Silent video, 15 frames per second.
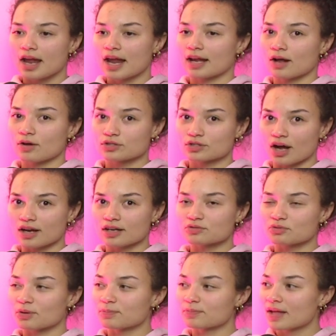And I was talking
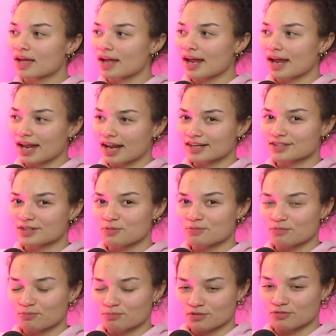to him, and
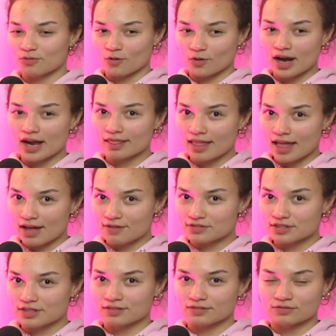before I
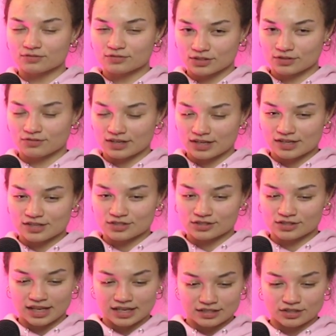left to finish,
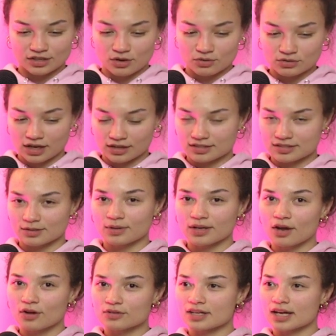like, to go talk to somebody
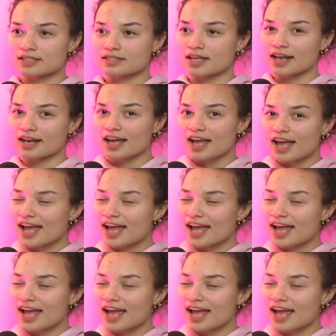else, I said,